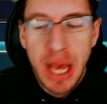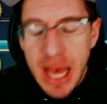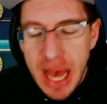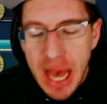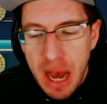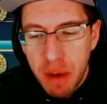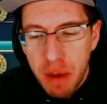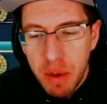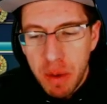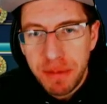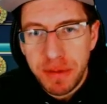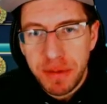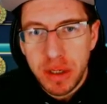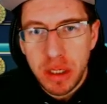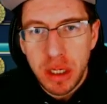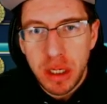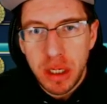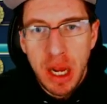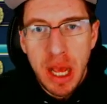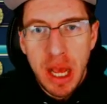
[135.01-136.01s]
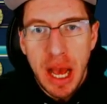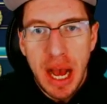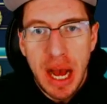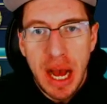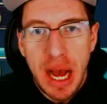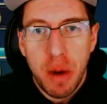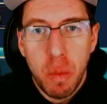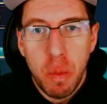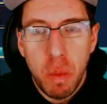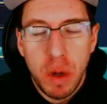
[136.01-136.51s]
However,
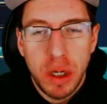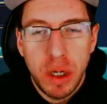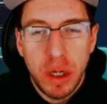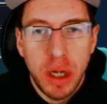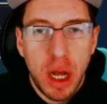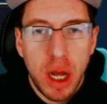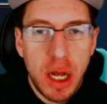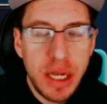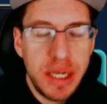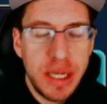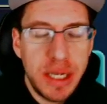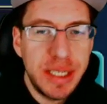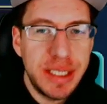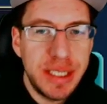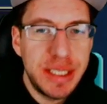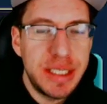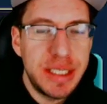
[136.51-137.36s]
we're not